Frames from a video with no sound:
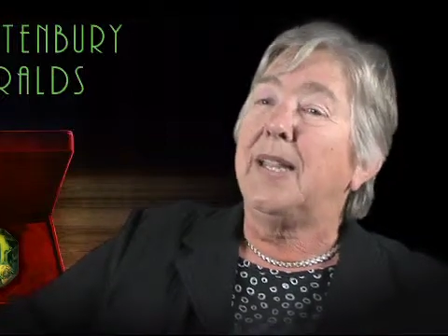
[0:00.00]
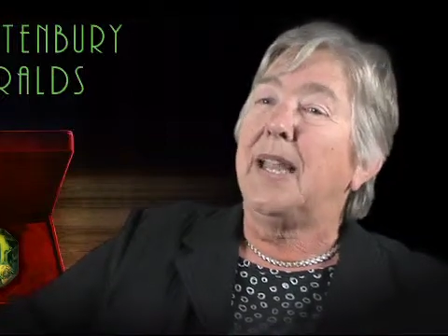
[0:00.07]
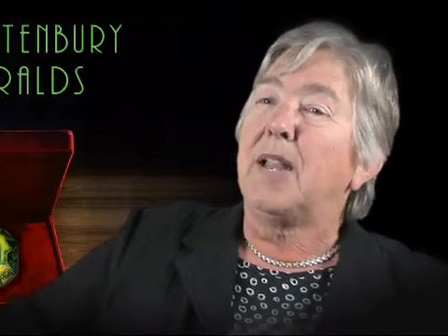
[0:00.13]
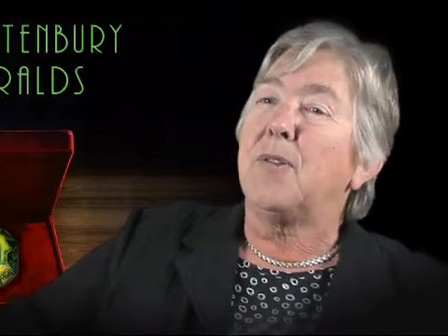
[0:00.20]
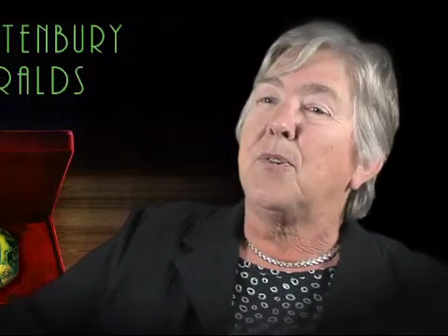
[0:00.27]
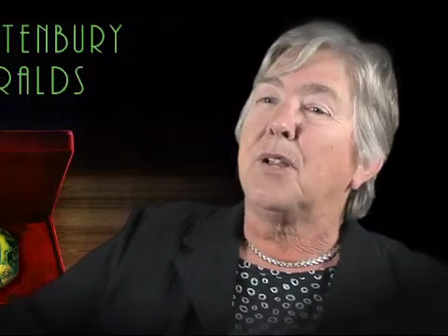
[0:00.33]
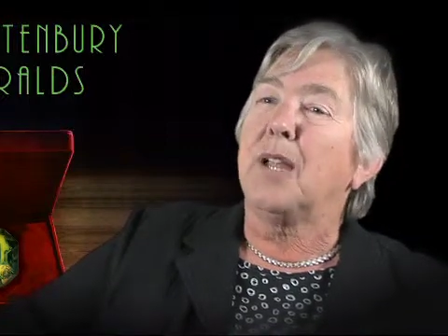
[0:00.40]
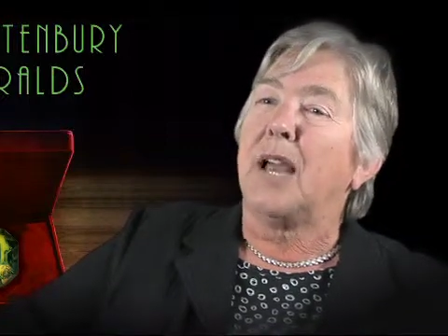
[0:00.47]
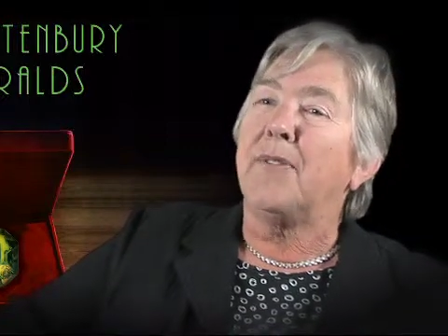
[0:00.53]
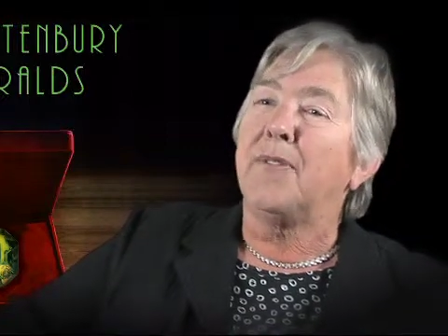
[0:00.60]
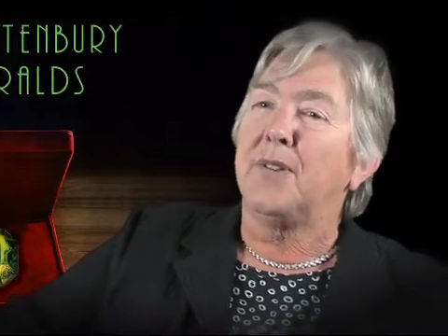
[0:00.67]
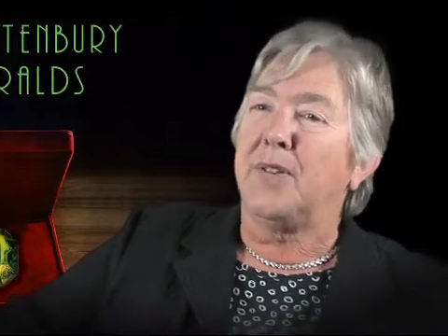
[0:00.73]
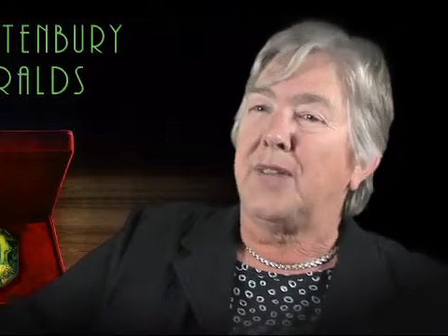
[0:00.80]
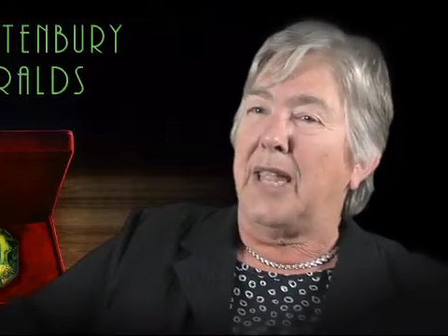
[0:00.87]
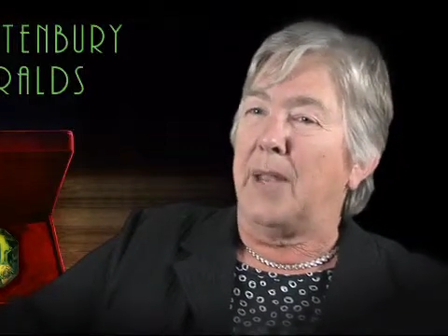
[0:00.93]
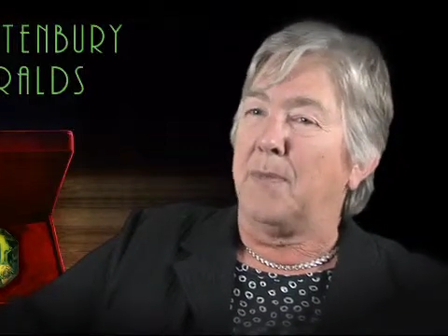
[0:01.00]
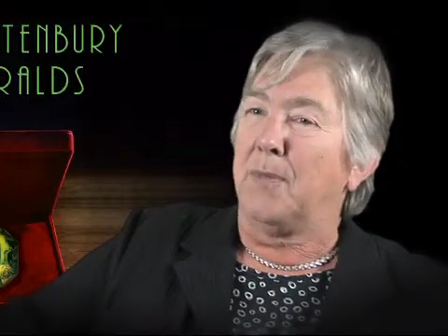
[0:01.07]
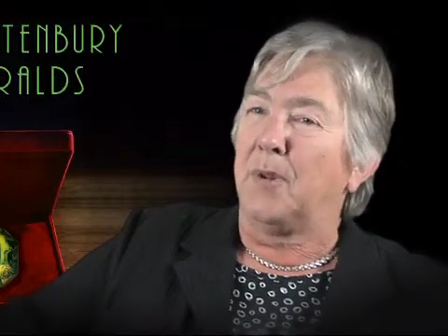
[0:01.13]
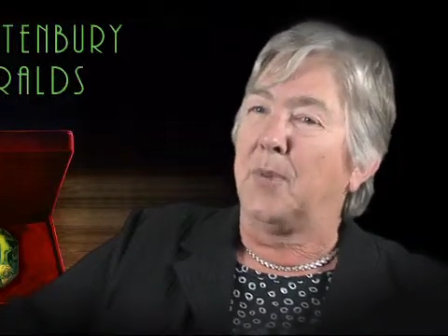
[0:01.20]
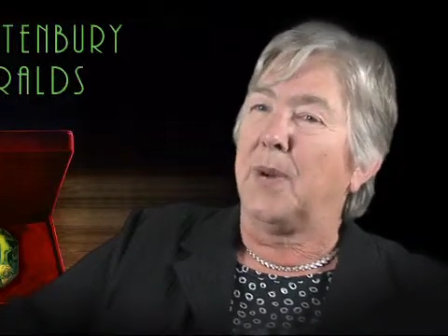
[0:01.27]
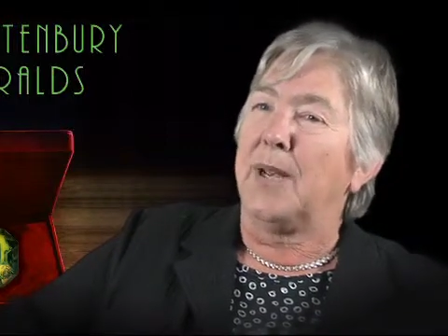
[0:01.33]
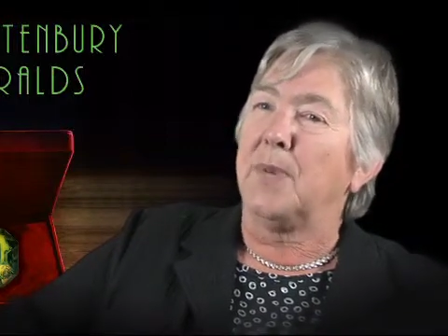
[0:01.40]
had recovered the
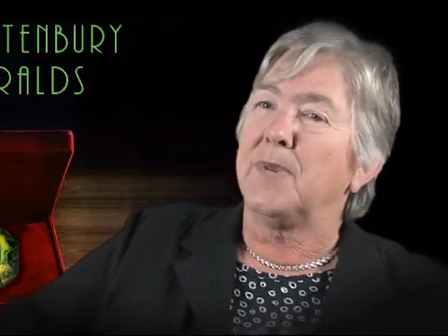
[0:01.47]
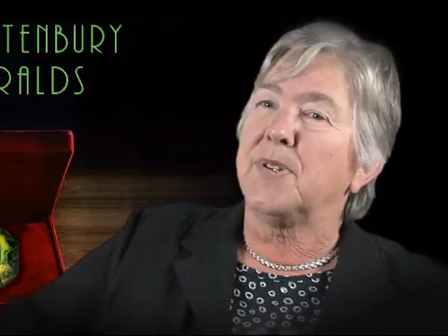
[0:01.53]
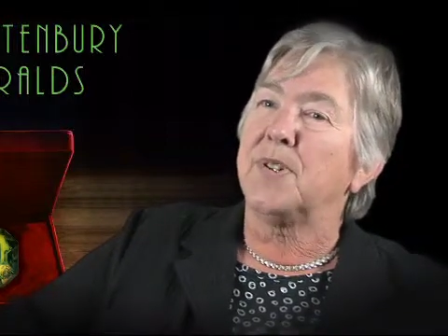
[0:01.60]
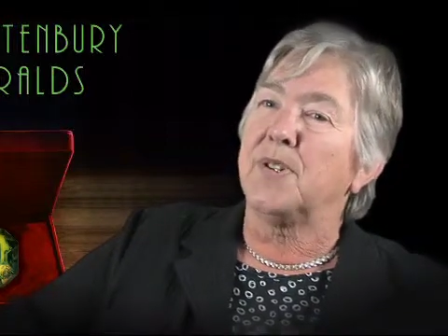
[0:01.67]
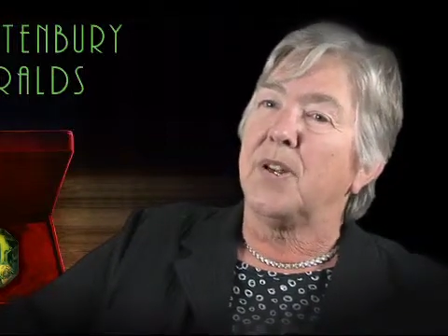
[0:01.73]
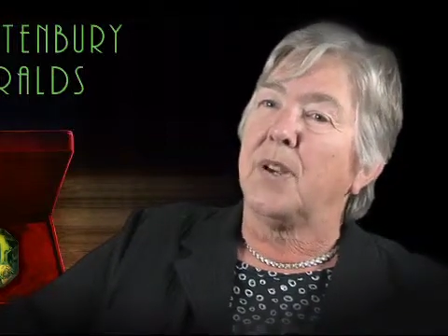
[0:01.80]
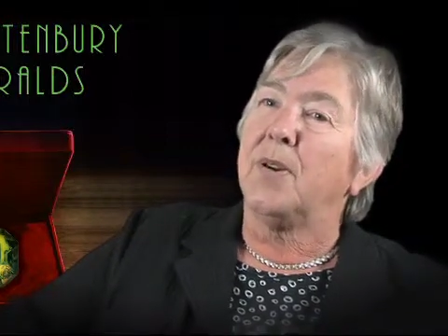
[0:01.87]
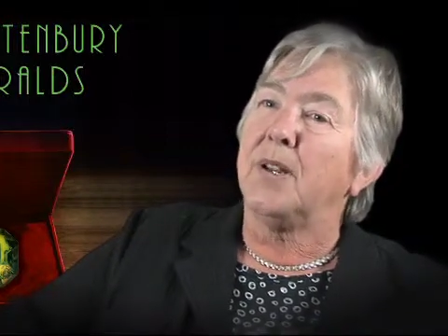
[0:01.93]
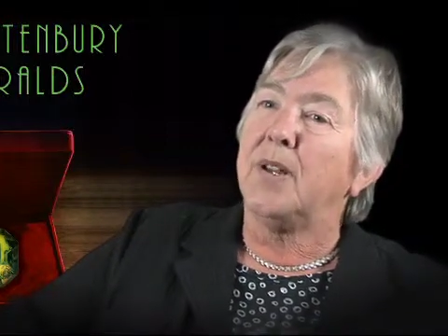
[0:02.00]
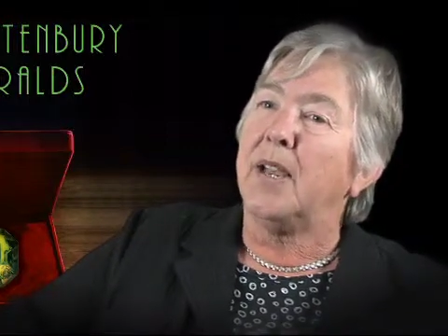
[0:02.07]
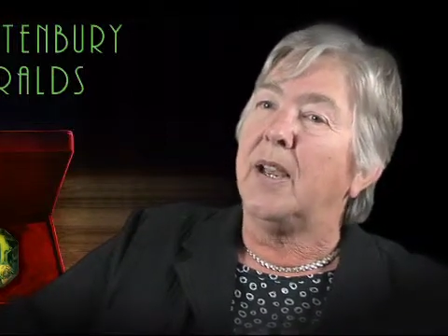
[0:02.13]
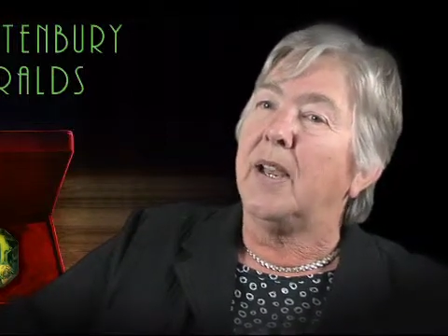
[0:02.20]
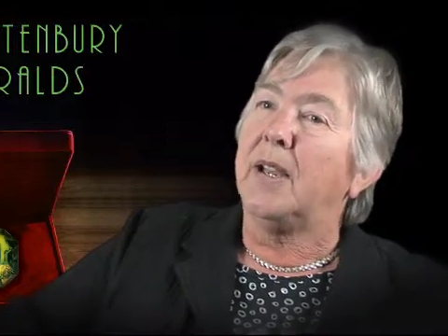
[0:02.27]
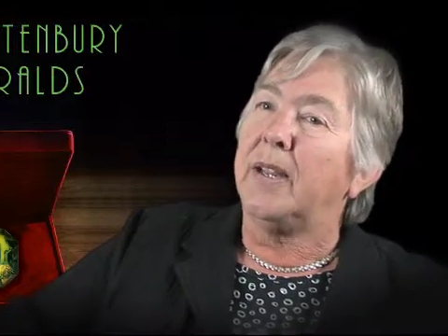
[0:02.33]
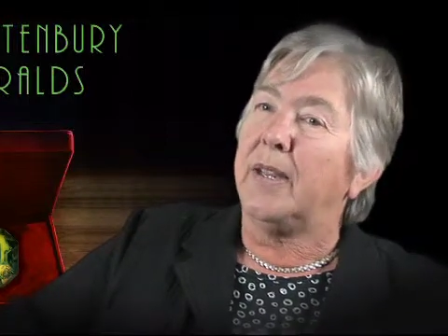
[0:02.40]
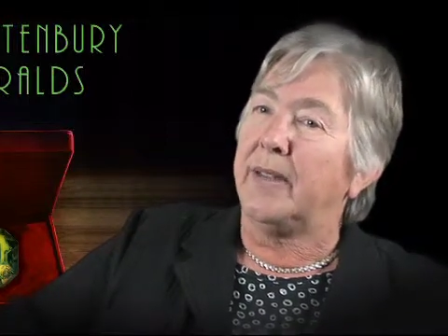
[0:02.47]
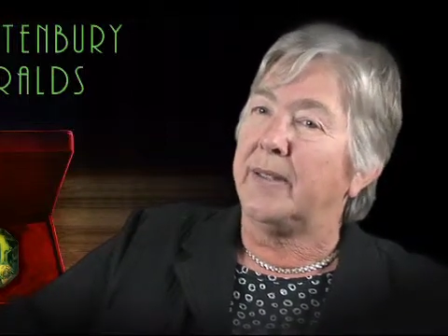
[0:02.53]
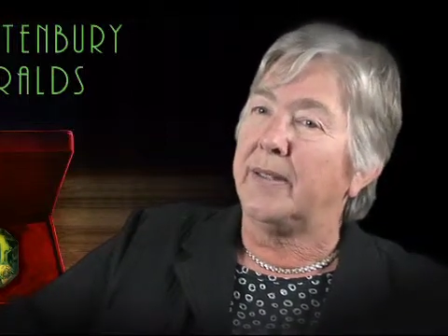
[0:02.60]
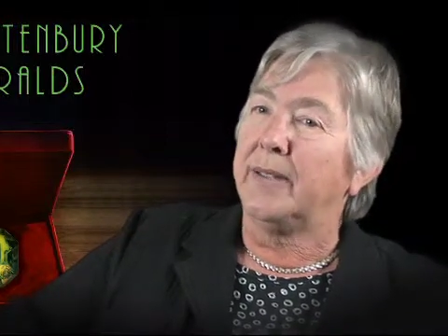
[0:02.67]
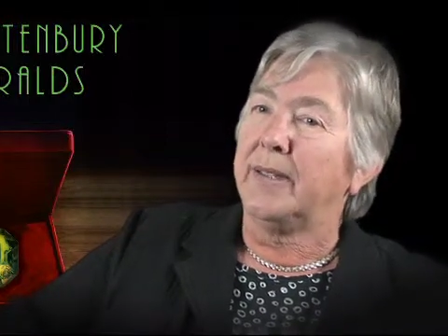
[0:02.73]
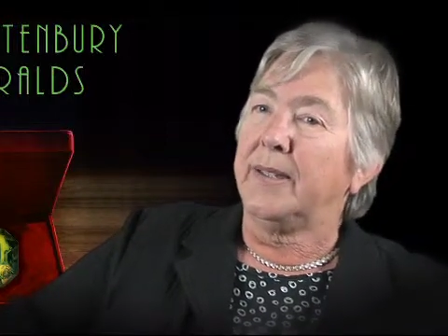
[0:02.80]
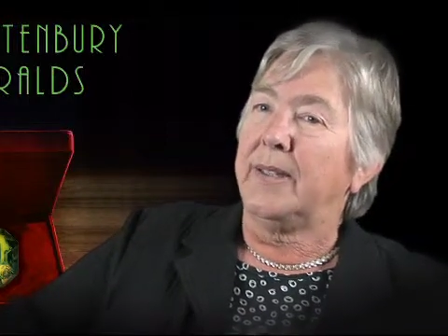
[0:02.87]
emerald when it was stolen
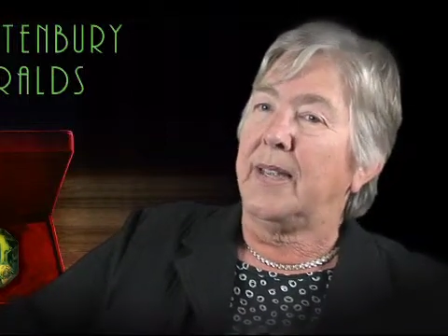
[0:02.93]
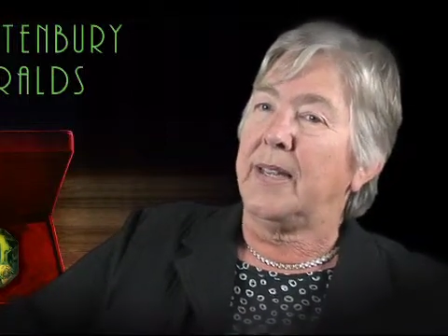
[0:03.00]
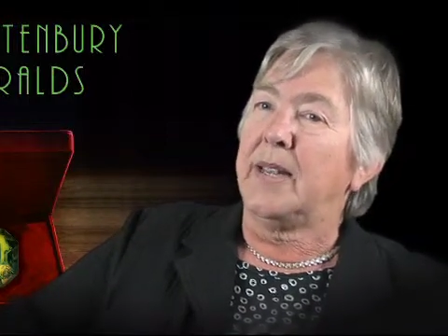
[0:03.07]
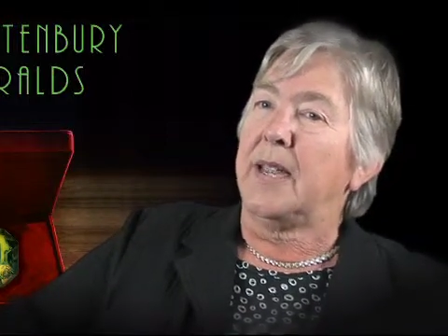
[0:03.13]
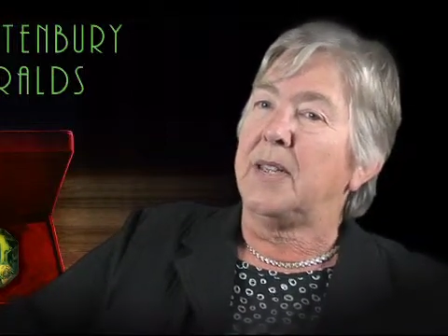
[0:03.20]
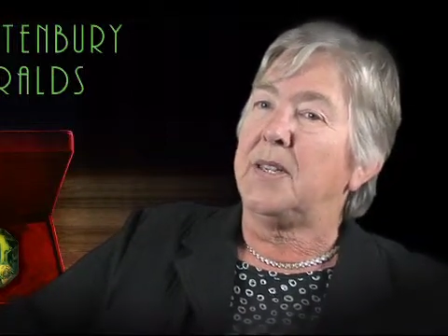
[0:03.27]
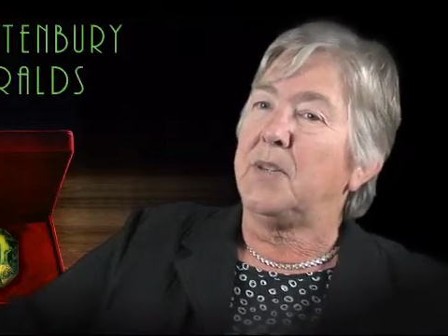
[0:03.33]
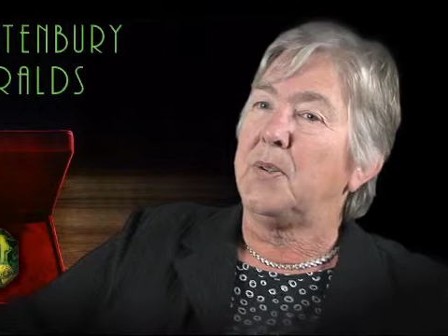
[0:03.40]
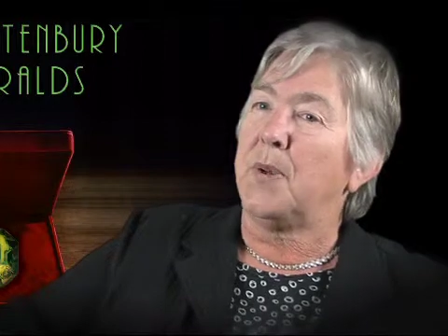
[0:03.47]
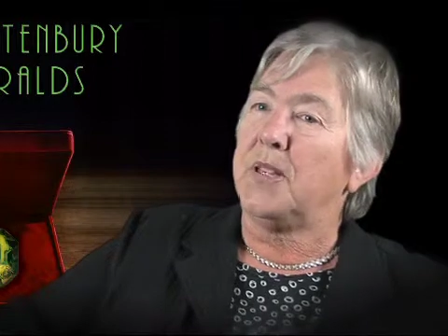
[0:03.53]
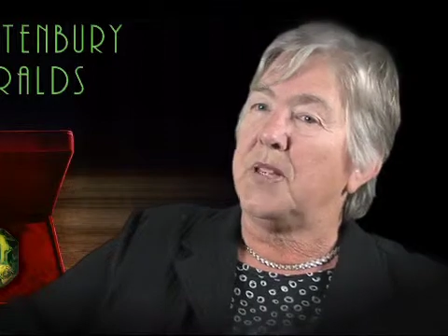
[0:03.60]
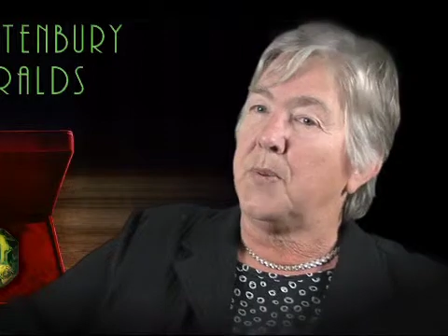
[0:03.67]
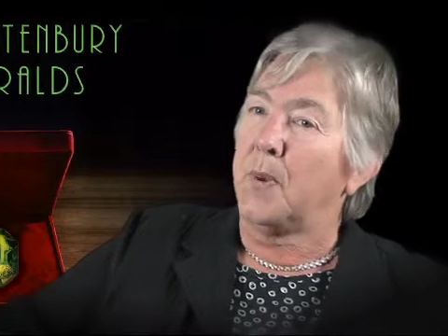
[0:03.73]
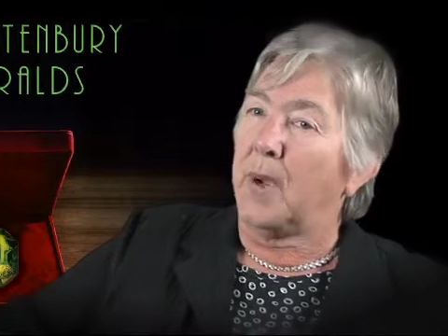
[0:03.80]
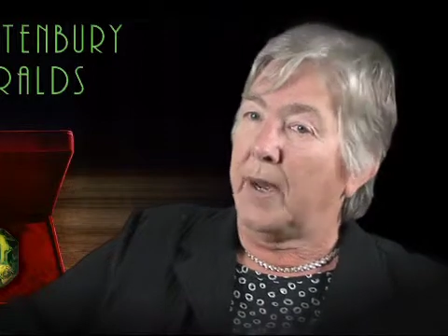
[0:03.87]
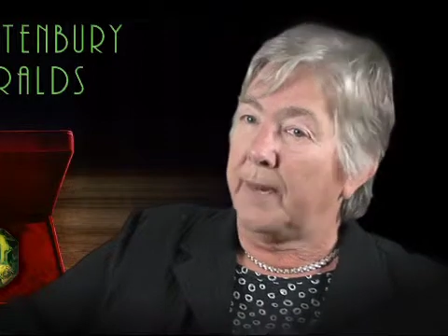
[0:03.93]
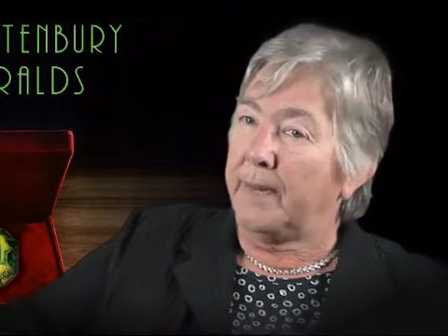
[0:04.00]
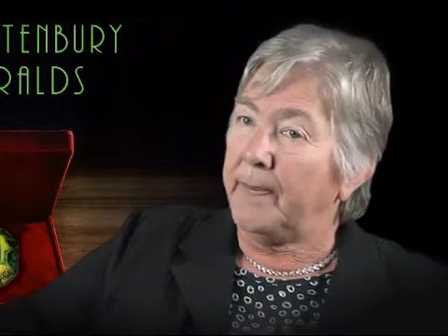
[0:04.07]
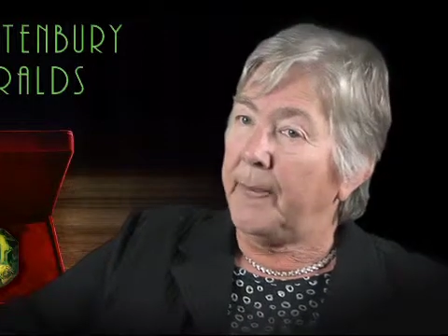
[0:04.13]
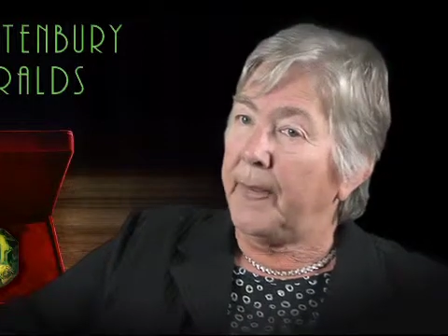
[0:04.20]
earlier in 1921.